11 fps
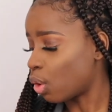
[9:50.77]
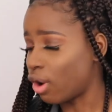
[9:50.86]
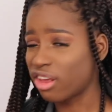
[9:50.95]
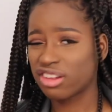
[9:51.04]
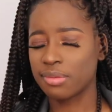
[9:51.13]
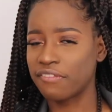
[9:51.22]

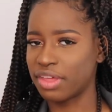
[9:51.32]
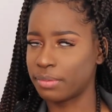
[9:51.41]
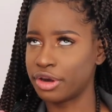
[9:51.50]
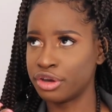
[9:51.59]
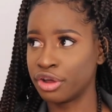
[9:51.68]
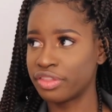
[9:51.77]
while some of them
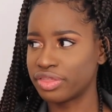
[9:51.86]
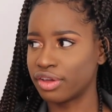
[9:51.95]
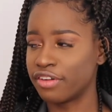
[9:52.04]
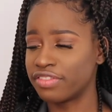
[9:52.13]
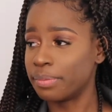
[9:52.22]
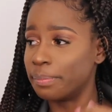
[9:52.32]
are not
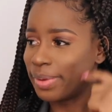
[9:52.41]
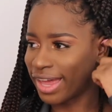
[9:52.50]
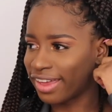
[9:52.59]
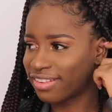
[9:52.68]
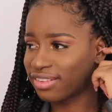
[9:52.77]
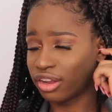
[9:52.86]
of the
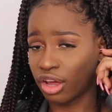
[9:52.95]
best,